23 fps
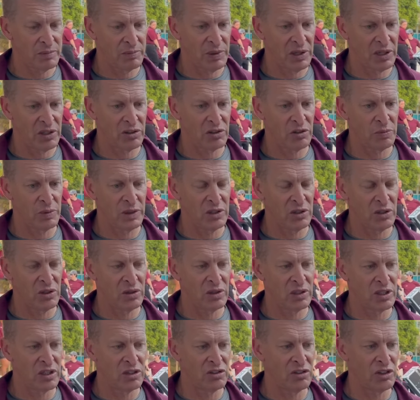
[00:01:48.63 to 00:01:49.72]
Punter's been doing
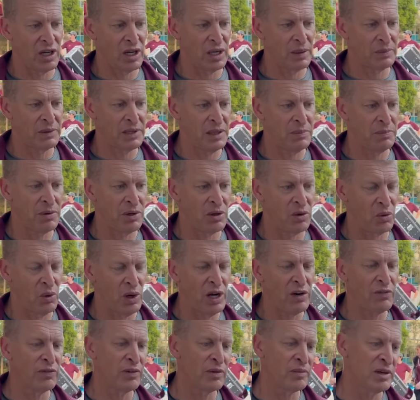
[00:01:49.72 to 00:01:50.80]
a good job keeping it
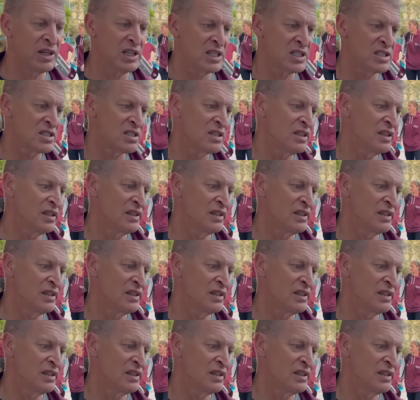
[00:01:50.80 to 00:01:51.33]
away from us.